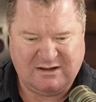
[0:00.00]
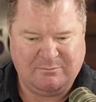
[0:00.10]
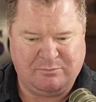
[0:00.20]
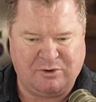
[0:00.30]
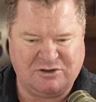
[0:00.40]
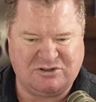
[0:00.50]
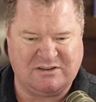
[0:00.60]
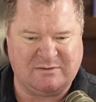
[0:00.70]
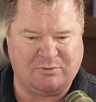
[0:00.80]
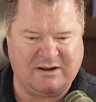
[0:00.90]

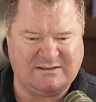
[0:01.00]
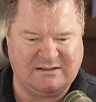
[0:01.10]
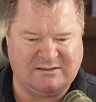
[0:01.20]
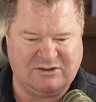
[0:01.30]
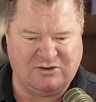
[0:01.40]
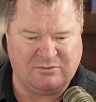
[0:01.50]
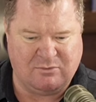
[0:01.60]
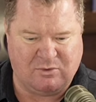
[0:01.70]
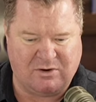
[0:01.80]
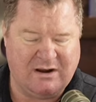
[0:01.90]
pushed the president to do
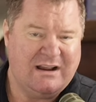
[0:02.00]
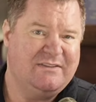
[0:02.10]
more.